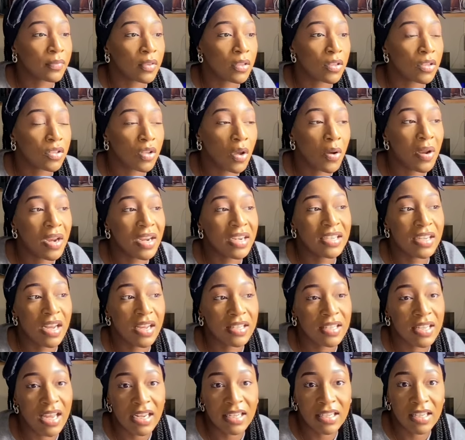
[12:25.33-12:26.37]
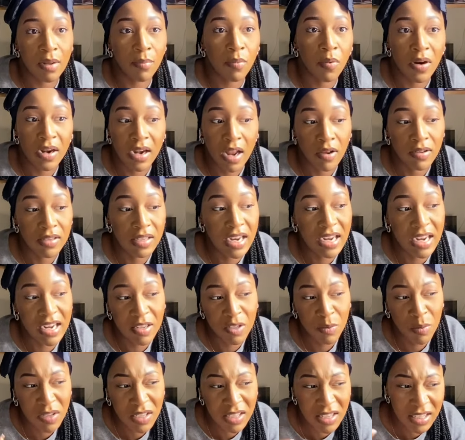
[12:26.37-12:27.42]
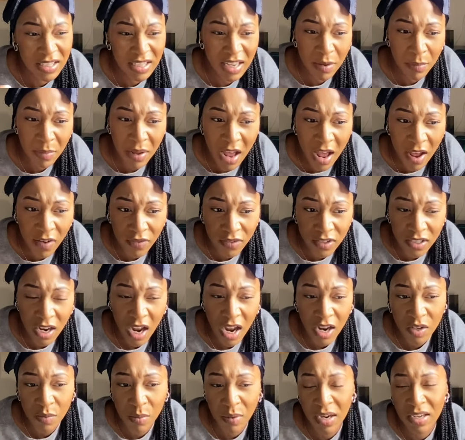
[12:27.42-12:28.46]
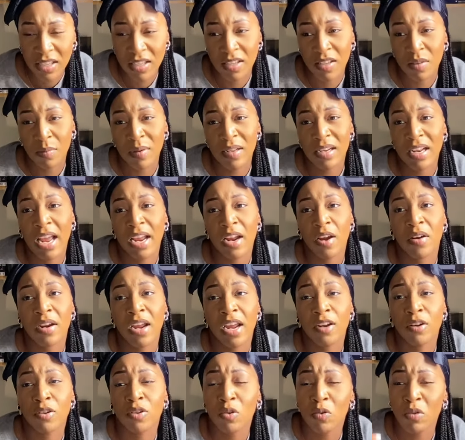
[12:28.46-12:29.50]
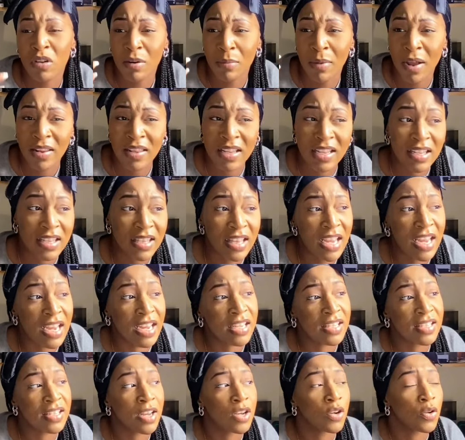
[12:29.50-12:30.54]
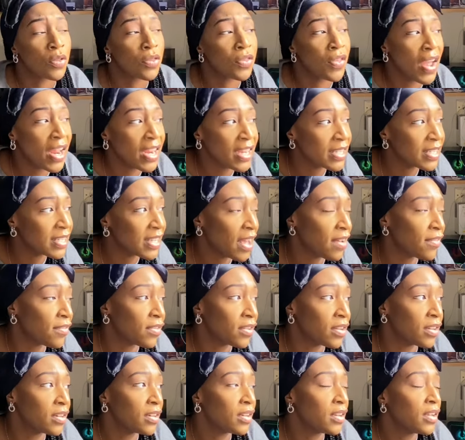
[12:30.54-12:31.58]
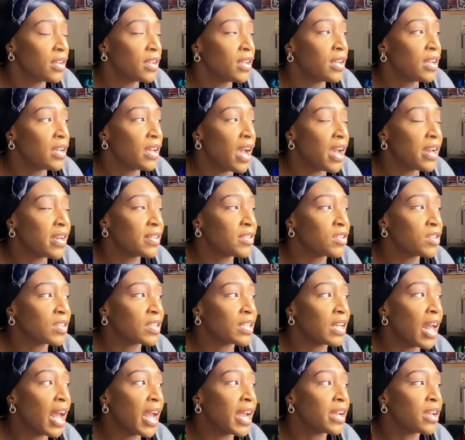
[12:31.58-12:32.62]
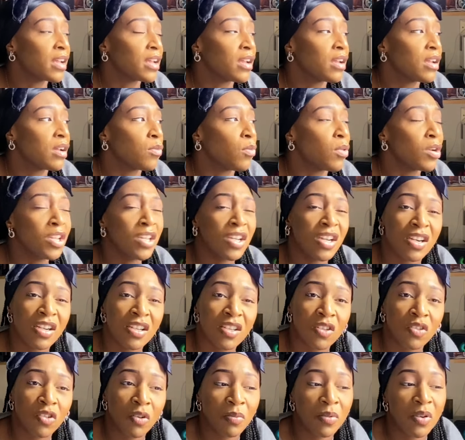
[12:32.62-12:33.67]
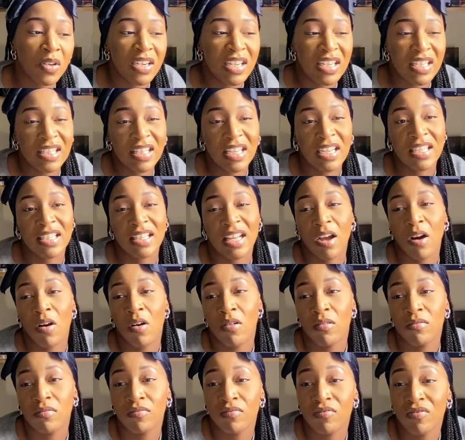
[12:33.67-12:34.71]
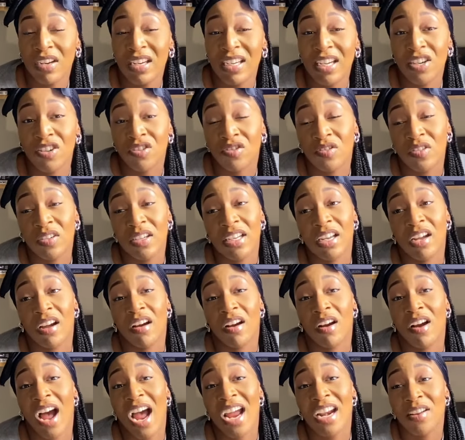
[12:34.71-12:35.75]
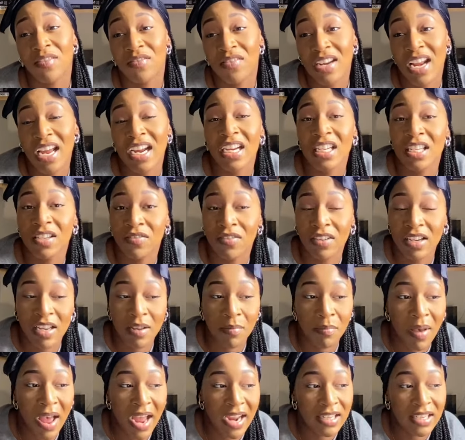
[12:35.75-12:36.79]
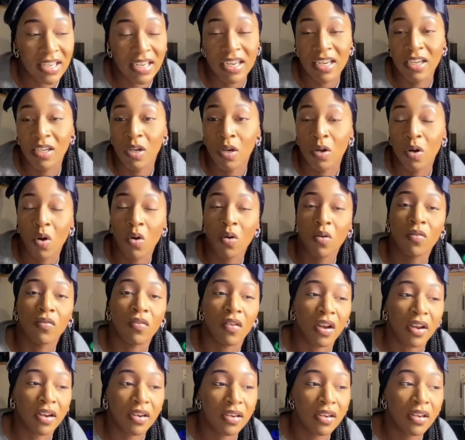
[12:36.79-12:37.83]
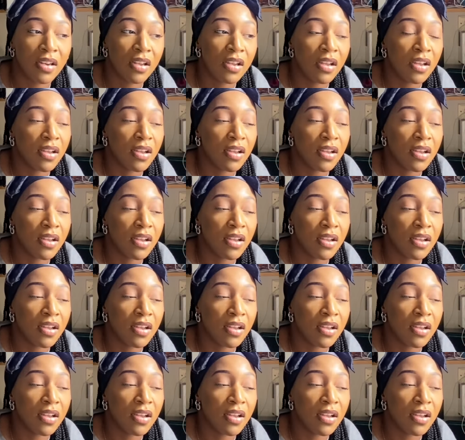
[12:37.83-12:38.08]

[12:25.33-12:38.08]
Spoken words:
So it does get to that point. I was saying his music does get a bit out of touch because it's a bit like, okay, you're talking about these things and you're 37, and it's just like, when are you going to stop doing these things that really and truly are kind of negatively impacting in the long run?